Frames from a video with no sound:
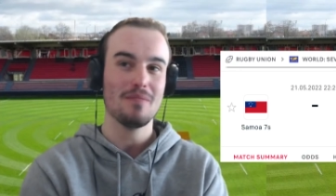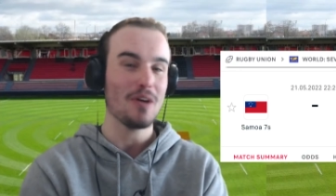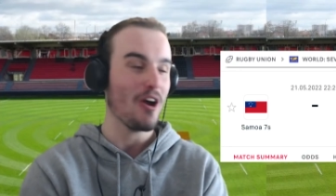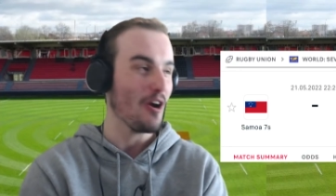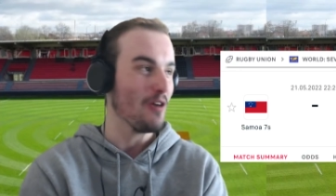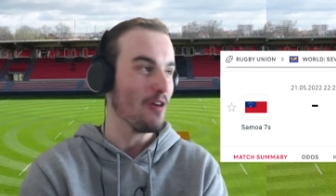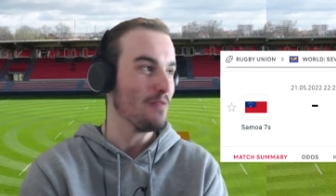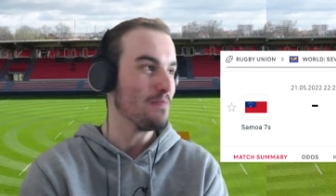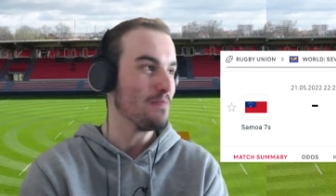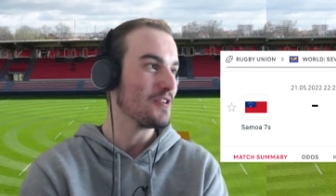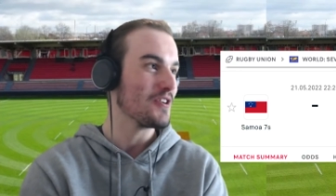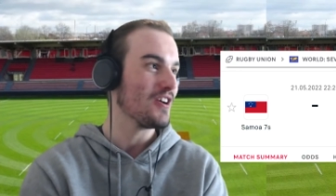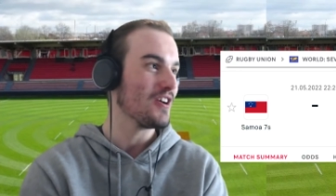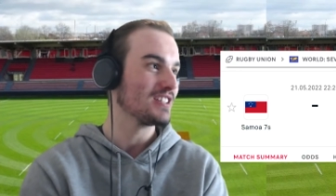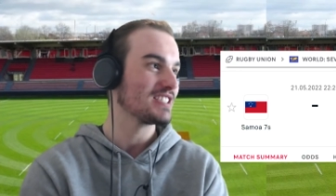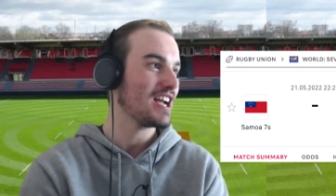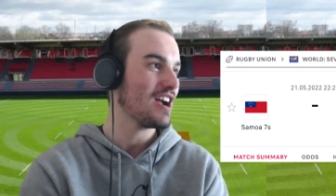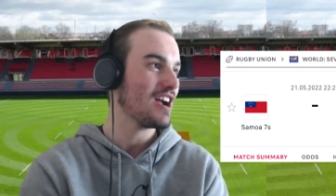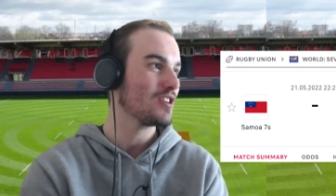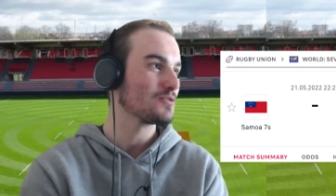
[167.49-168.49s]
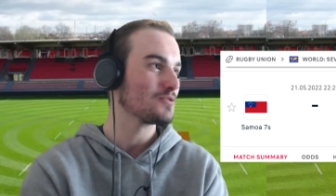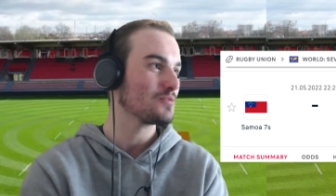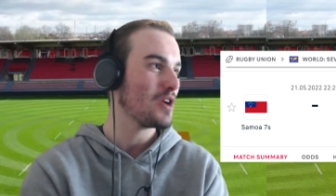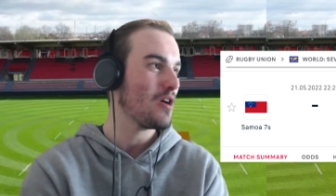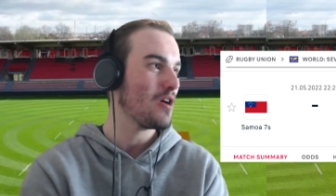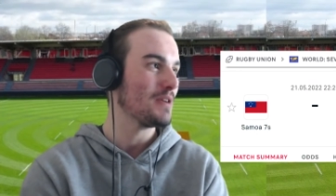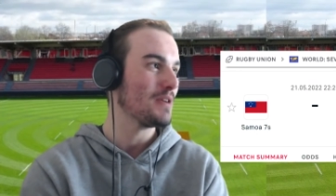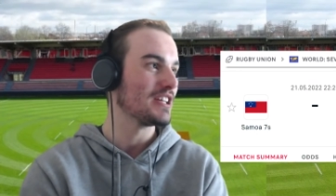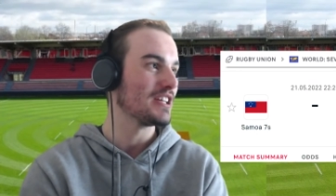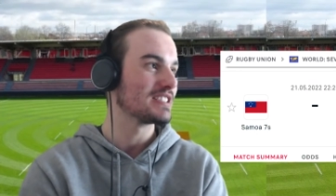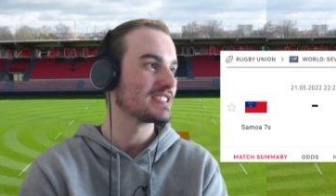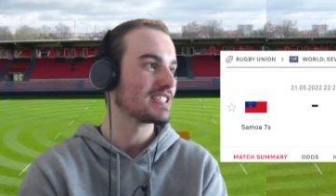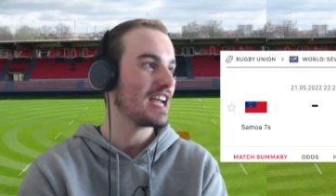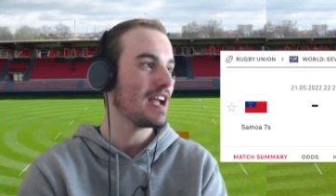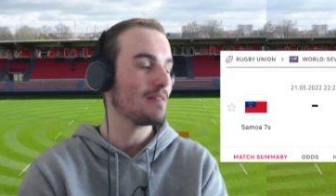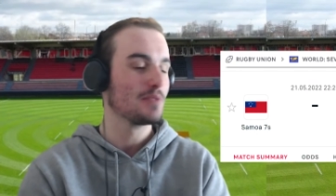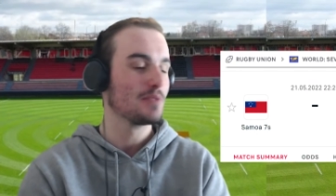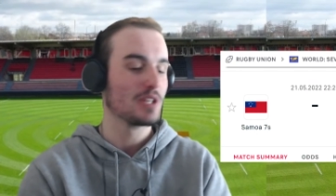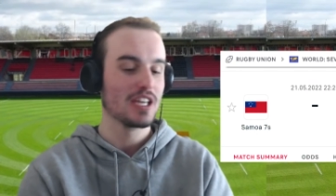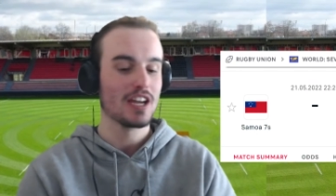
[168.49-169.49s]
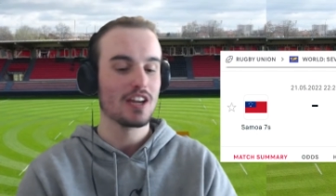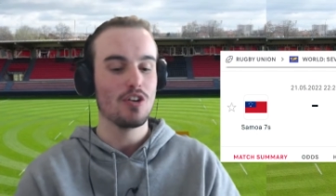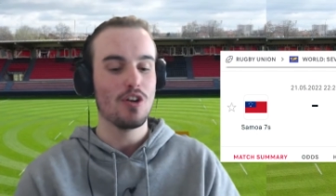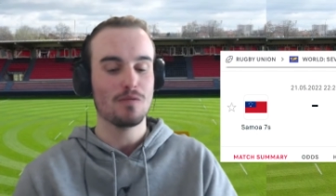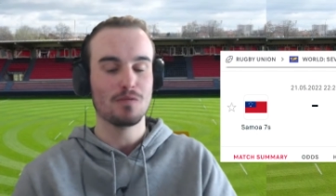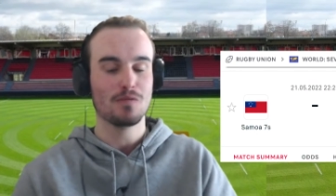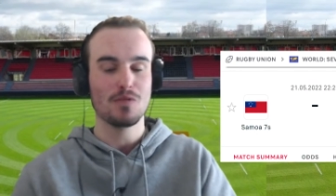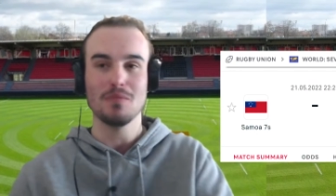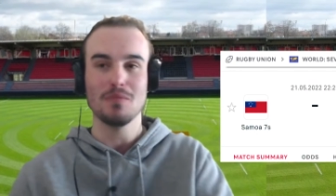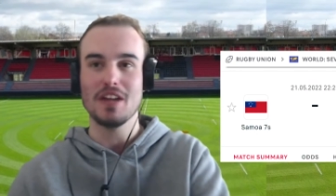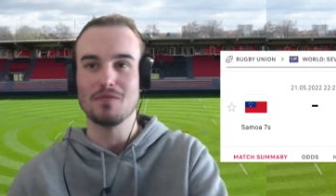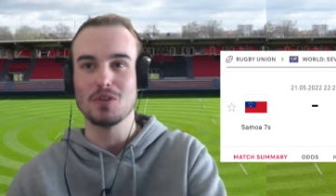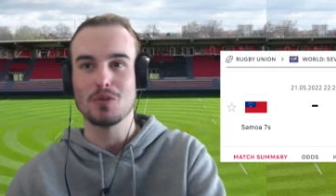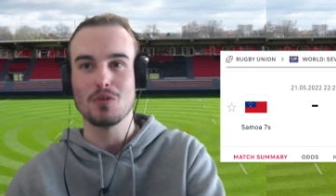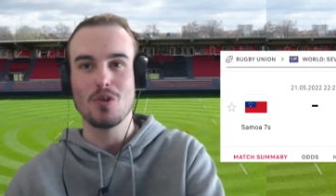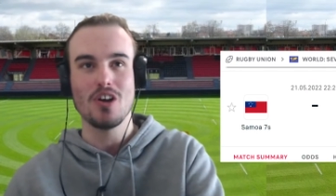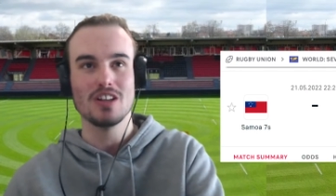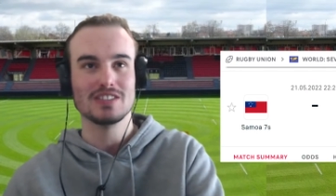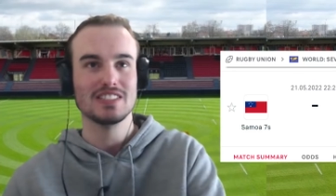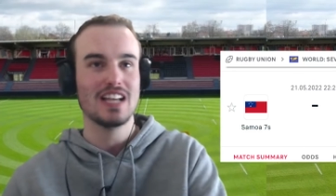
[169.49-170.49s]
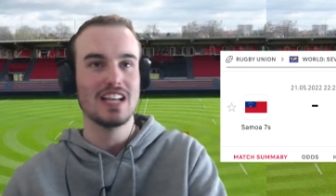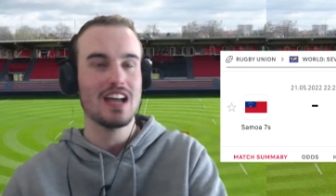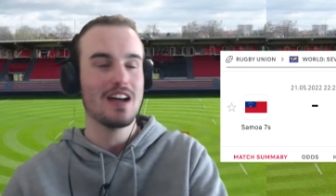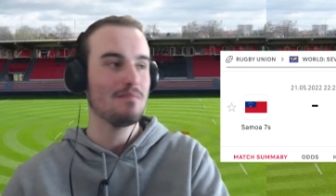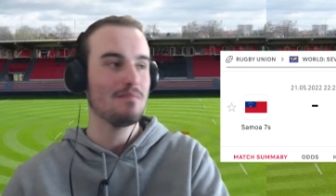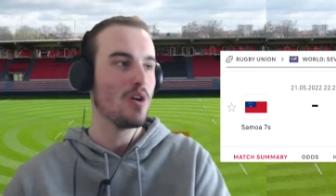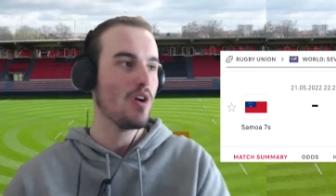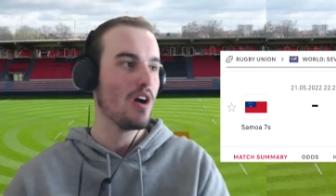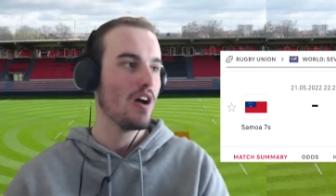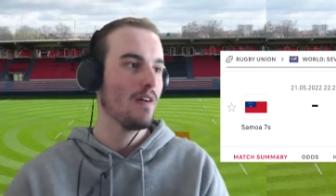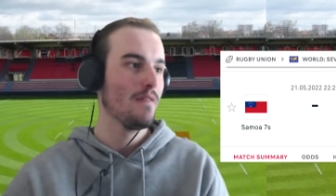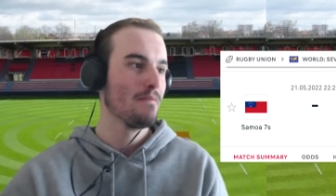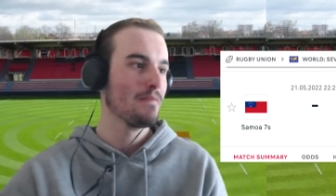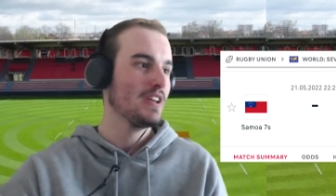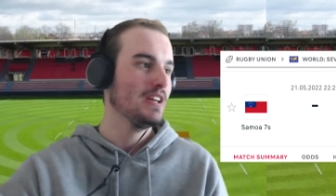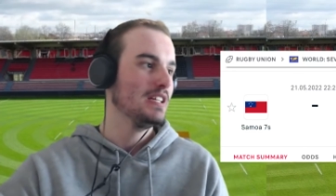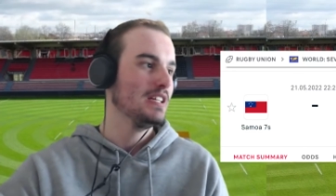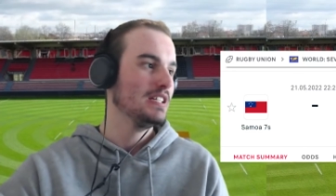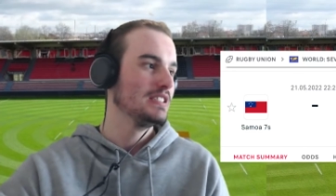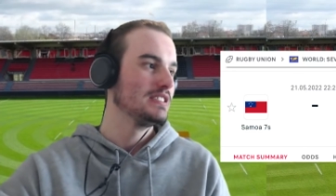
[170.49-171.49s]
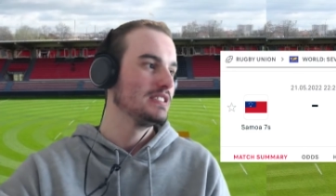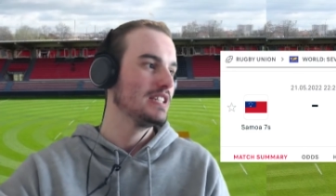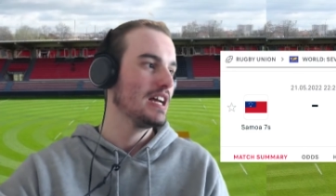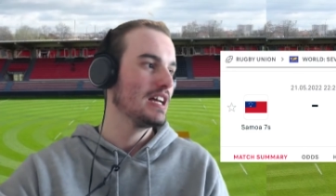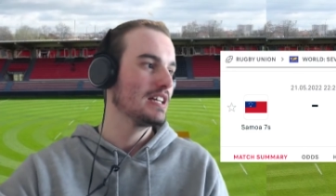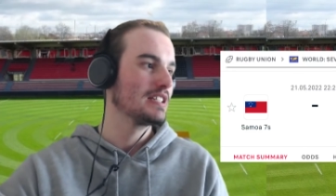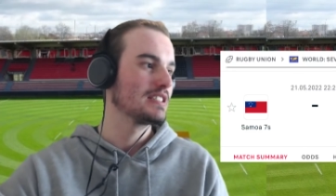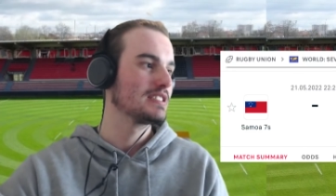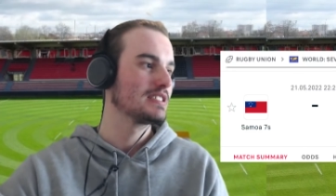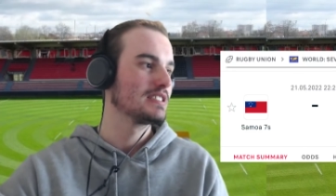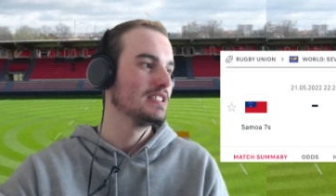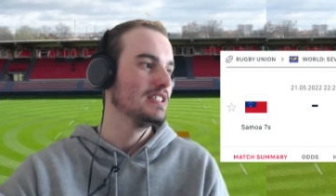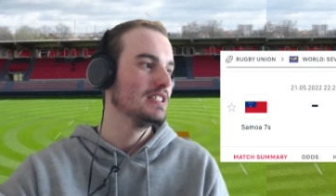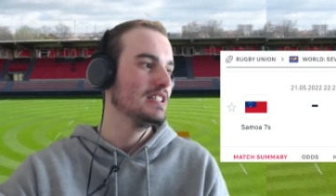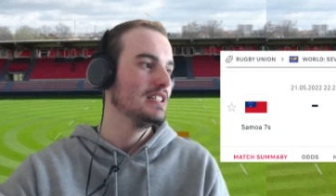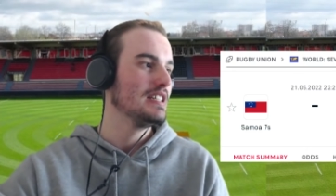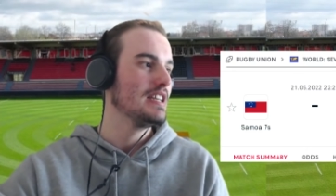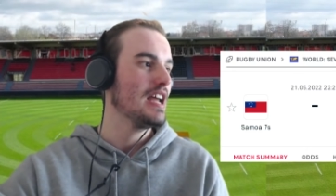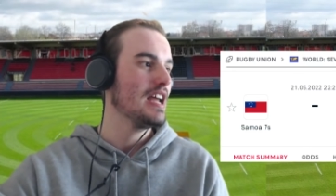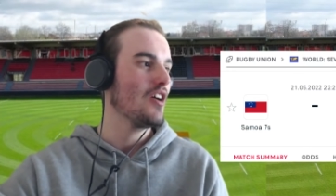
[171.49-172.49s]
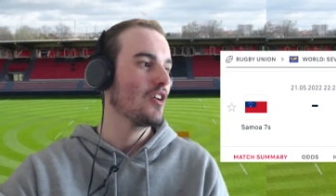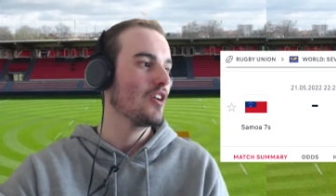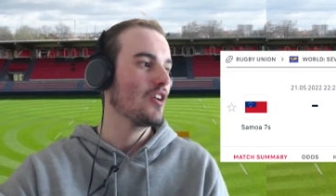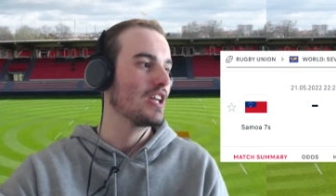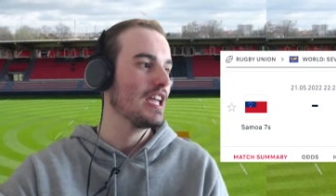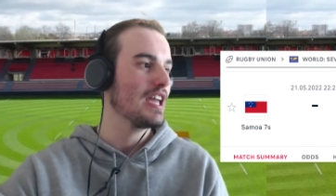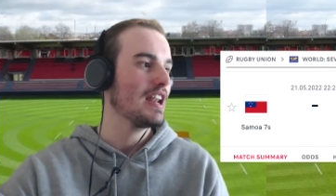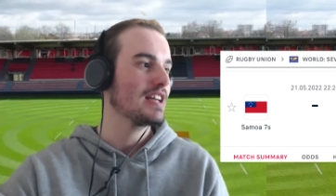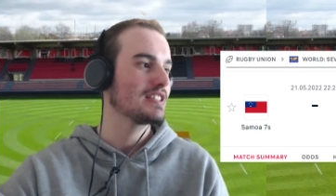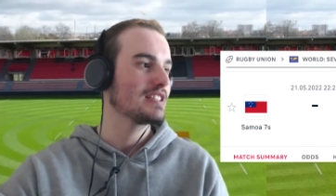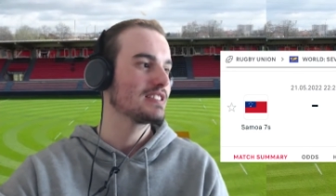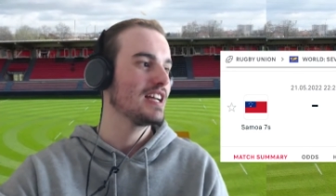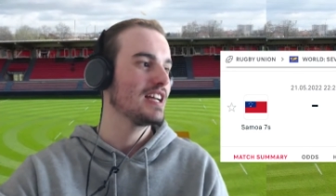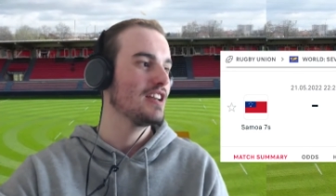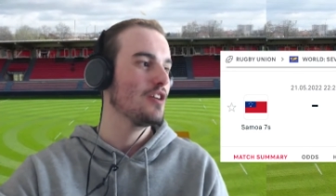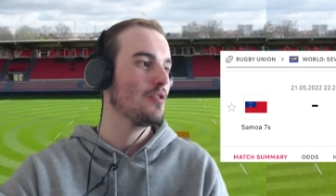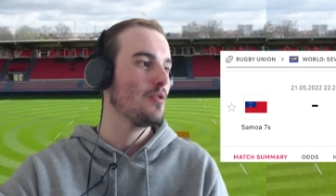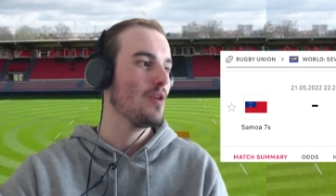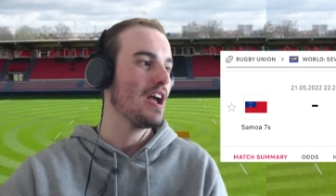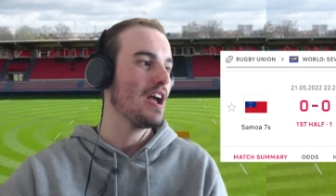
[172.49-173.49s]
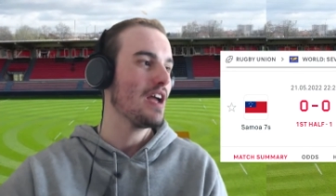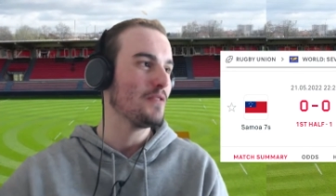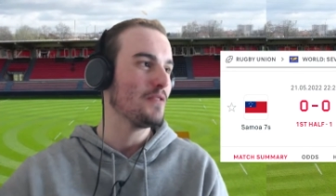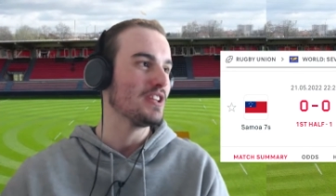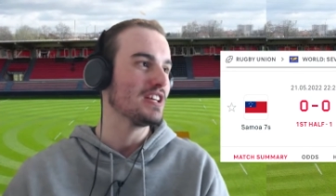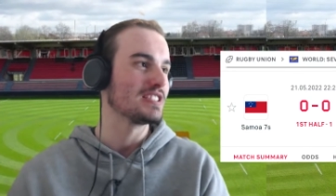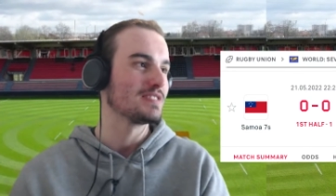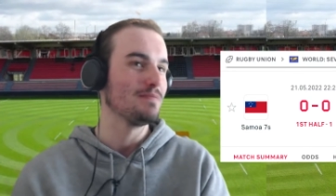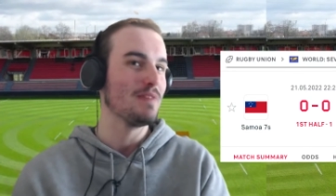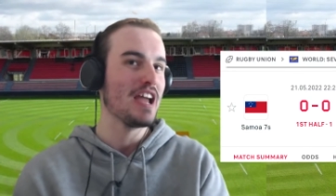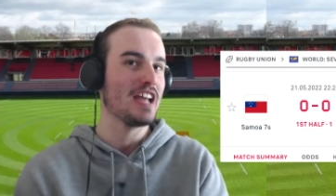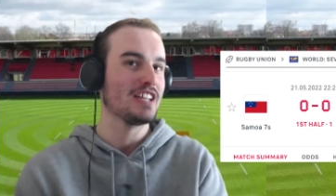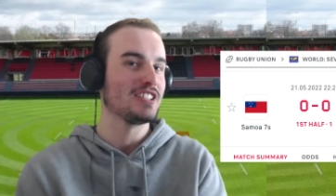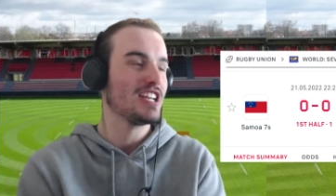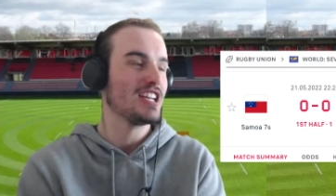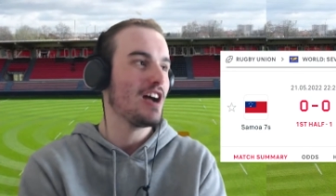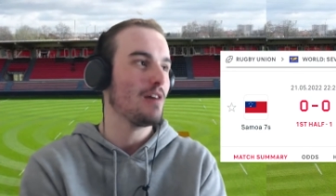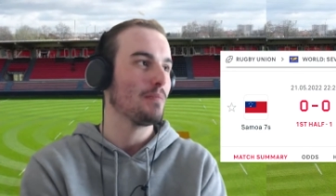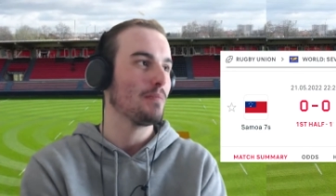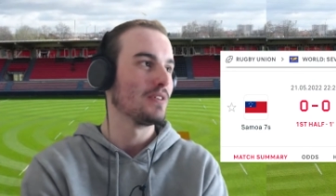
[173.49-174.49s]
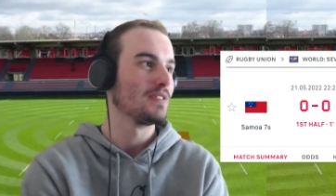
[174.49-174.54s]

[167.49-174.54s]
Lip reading: I hope you guys are as well. But this game, kicking off from left to right, Samoa does now get us underway for this matchup.